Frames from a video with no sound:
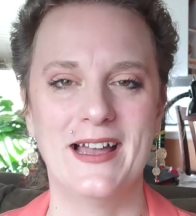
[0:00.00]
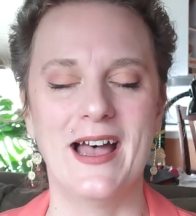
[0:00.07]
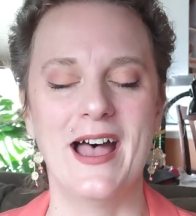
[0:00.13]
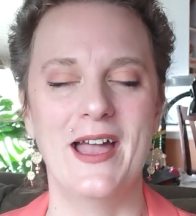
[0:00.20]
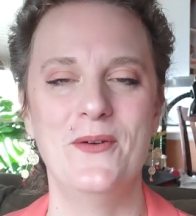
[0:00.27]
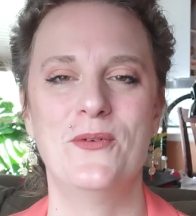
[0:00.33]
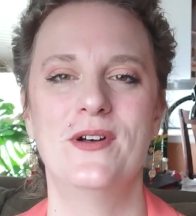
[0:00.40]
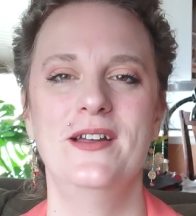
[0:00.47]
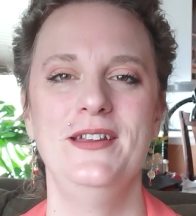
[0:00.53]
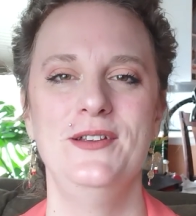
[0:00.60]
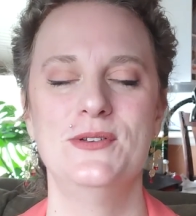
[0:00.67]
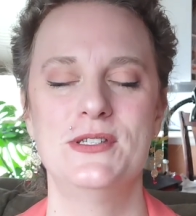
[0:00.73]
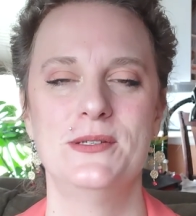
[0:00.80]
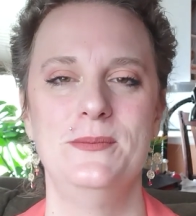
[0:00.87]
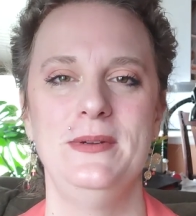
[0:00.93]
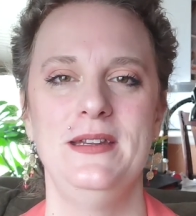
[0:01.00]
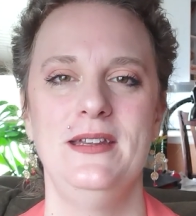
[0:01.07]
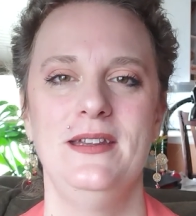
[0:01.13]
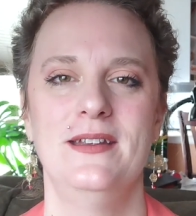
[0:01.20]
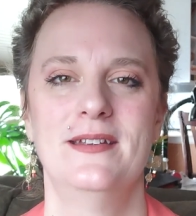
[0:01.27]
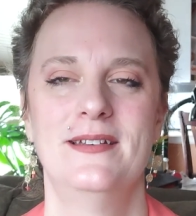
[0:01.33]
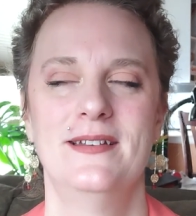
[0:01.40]
I want you to
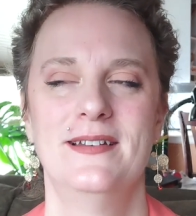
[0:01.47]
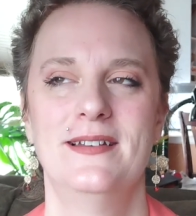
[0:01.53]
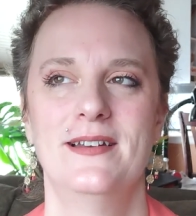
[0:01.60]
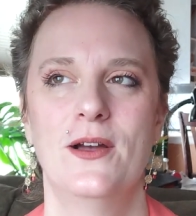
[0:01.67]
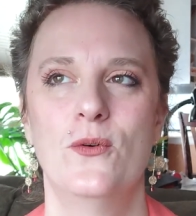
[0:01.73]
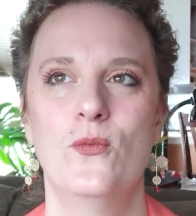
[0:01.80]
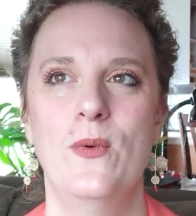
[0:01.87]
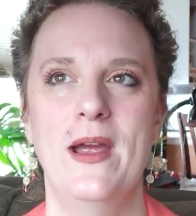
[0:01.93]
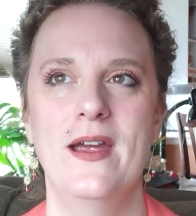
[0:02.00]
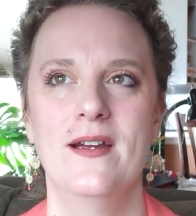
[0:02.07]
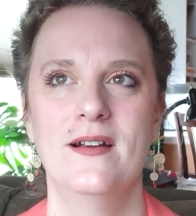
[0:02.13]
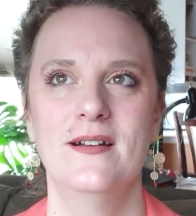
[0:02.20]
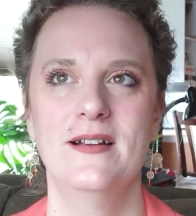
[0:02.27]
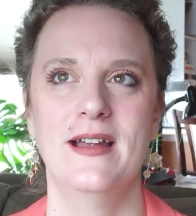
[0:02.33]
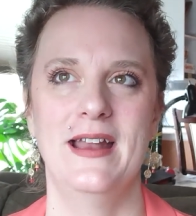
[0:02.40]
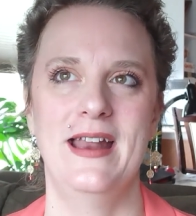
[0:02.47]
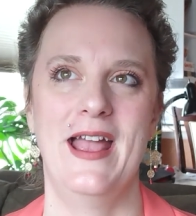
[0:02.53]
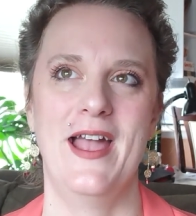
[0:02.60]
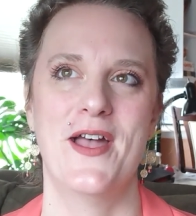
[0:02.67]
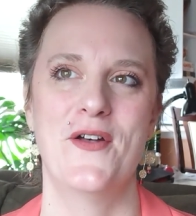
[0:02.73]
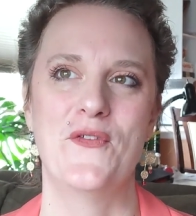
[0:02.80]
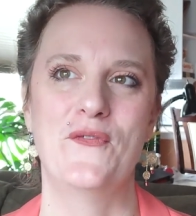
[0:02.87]
be aware and
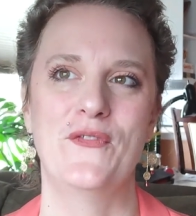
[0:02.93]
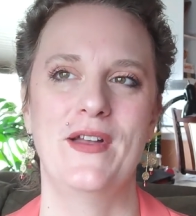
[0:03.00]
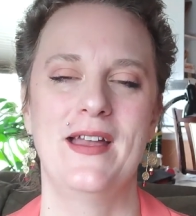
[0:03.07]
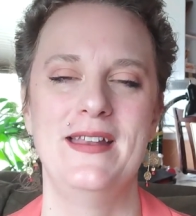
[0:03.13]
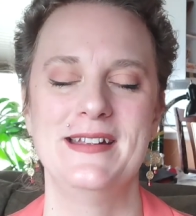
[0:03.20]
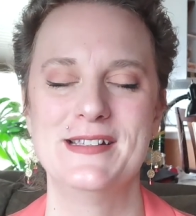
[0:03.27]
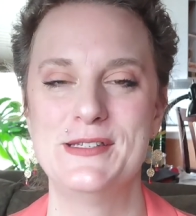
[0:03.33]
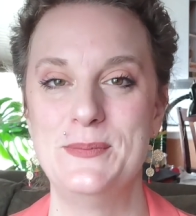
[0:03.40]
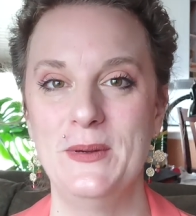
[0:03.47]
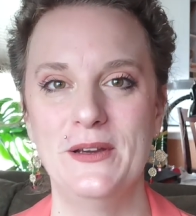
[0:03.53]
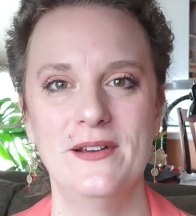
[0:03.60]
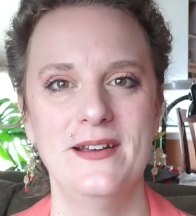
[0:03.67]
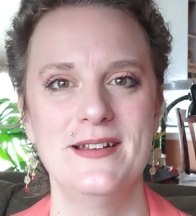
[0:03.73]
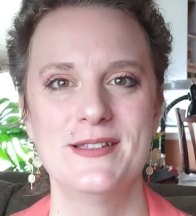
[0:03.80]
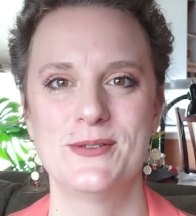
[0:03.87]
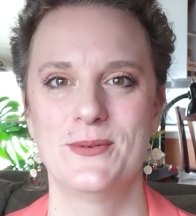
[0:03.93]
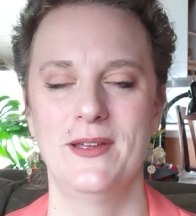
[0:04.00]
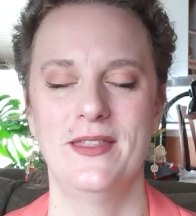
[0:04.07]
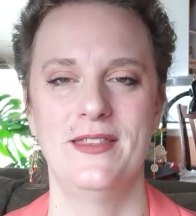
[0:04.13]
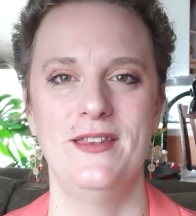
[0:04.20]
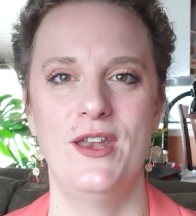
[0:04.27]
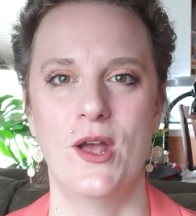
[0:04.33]
have an experience
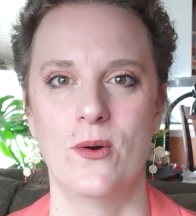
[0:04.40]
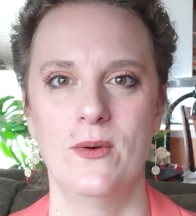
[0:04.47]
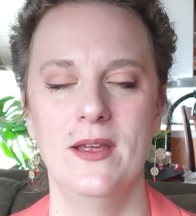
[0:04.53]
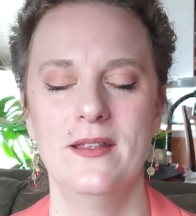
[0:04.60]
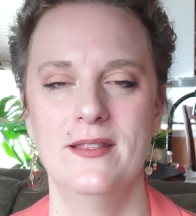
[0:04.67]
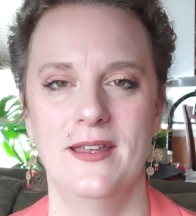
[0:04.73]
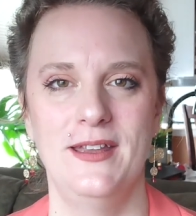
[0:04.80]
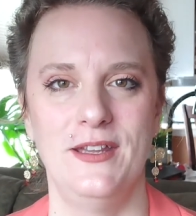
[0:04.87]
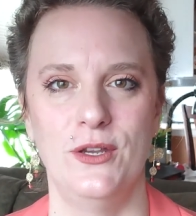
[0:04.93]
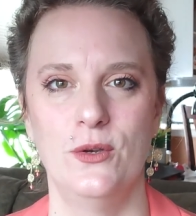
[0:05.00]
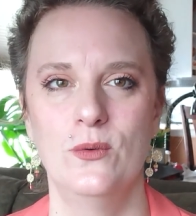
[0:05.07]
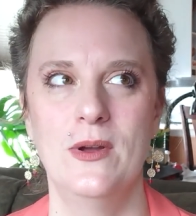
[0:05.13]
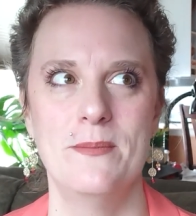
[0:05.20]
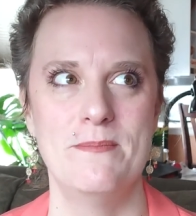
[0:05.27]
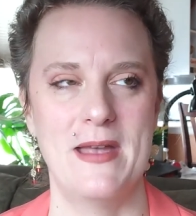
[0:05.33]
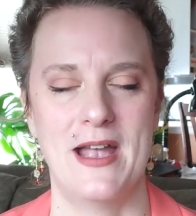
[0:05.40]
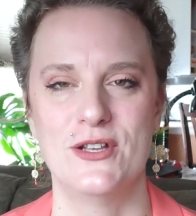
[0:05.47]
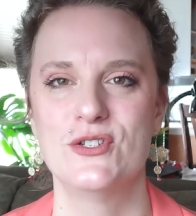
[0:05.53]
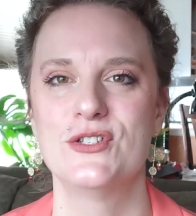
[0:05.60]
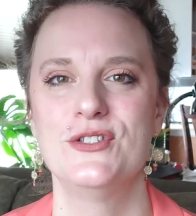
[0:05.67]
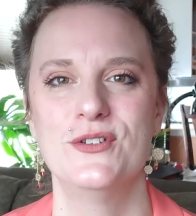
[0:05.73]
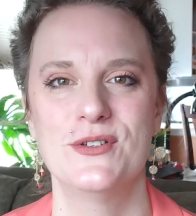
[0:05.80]
with knowing that you
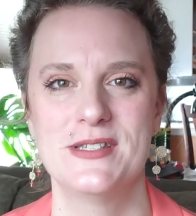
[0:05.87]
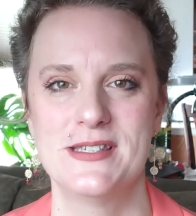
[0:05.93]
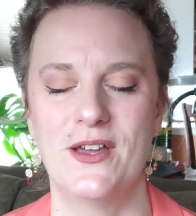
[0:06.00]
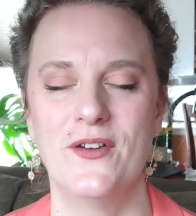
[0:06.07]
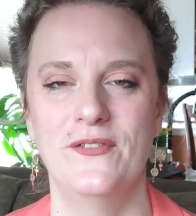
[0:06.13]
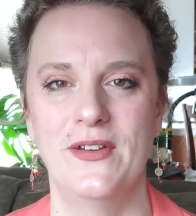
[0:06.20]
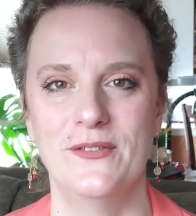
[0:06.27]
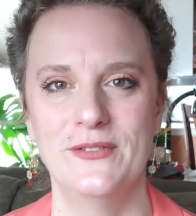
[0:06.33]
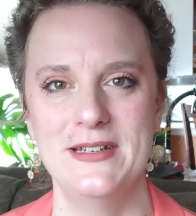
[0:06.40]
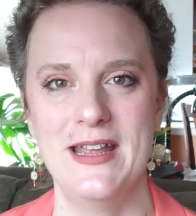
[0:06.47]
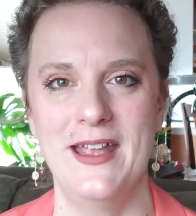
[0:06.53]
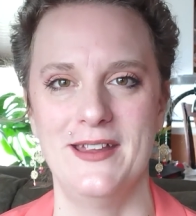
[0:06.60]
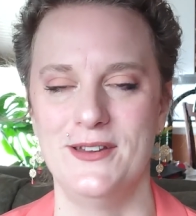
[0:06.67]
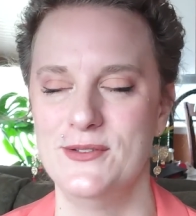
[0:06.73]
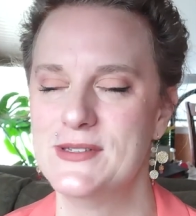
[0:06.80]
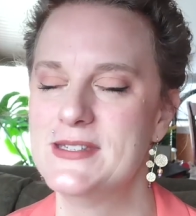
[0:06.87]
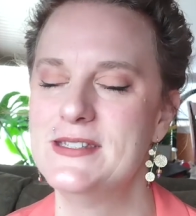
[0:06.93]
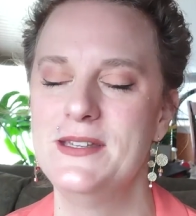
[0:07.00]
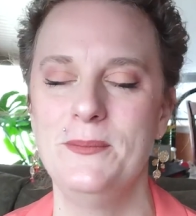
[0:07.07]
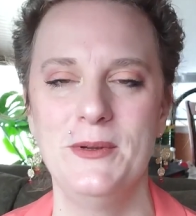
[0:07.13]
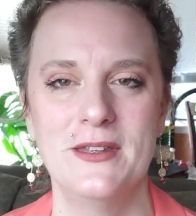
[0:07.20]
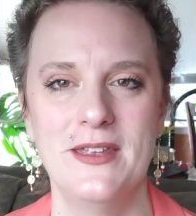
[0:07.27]
imagine yourself every day. You
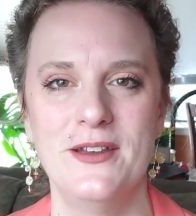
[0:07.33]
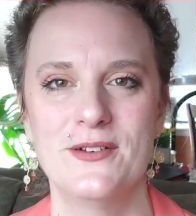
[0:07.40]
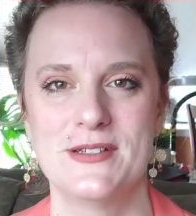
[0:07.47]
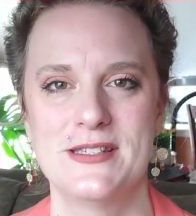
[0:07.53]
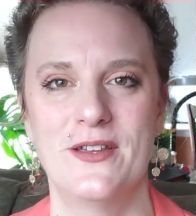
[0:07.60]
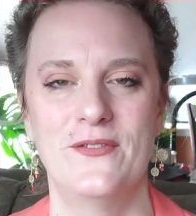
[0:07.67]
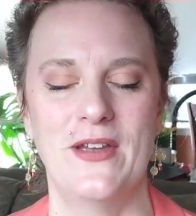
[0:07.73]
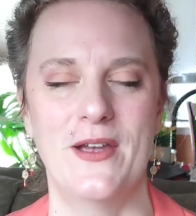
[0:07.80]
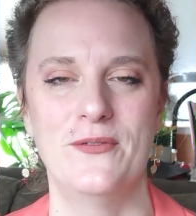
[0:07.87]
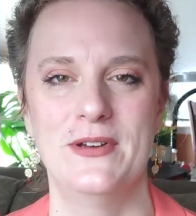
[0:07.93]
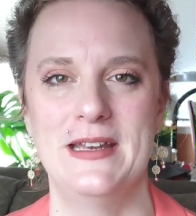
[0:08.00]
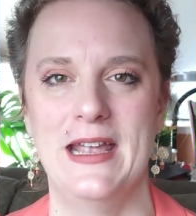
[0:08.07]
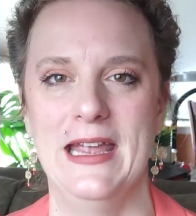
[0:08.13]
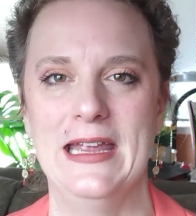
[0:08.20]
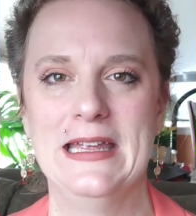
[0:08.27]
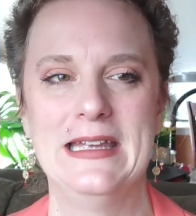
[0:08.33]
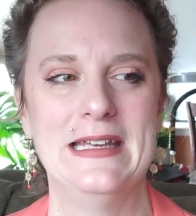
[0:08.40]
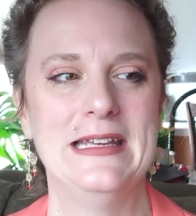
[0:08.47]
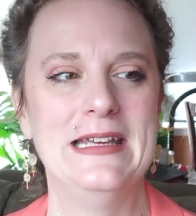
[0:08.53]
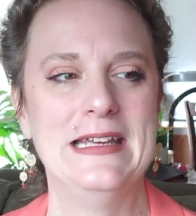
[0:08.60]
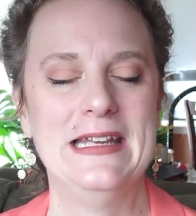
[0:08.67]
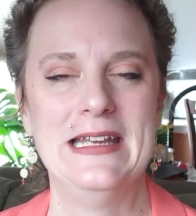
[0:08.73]
simulate yourself every day
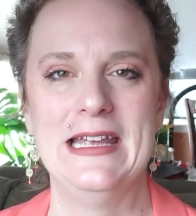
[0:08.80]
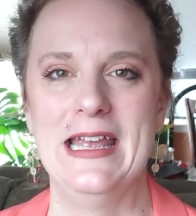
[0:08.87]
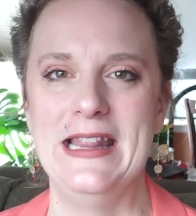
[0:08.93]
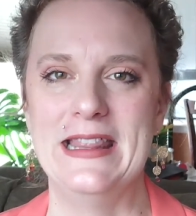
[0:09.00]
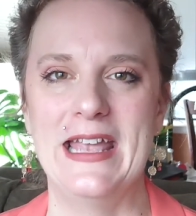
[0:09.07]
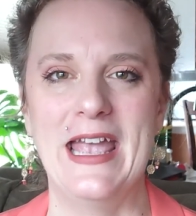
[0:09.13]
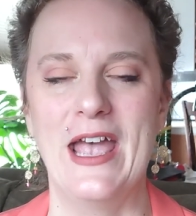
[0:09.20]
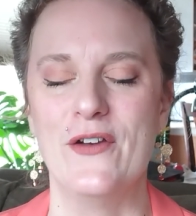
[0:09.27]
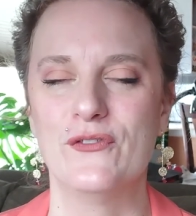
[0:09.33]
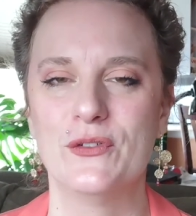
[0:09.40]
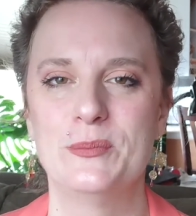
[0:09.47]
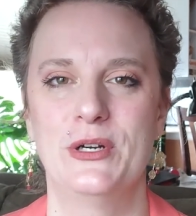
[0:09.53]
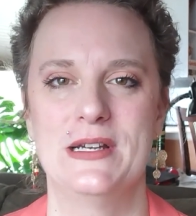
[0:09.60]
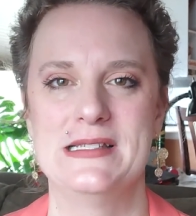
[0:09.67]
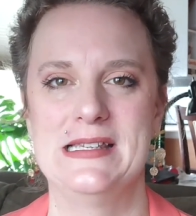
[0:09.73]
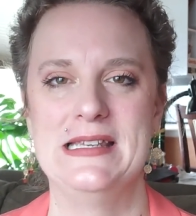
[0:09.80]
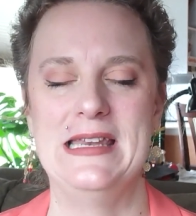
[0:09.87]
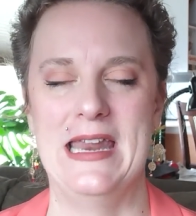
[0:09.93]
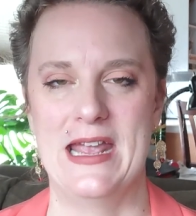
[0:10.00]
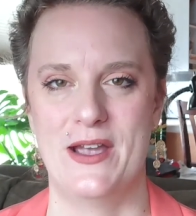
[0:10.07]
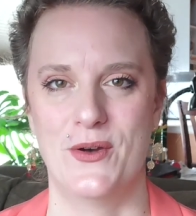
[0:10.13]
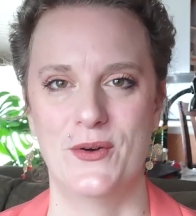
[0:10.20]
in the ever present
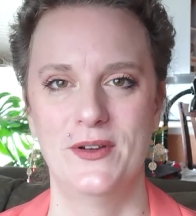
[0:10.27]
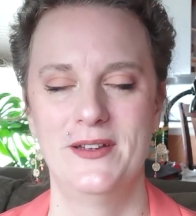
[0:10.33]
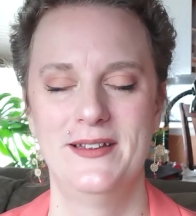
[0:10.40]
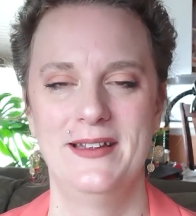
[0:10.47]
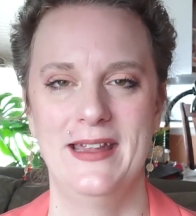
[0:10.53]
now.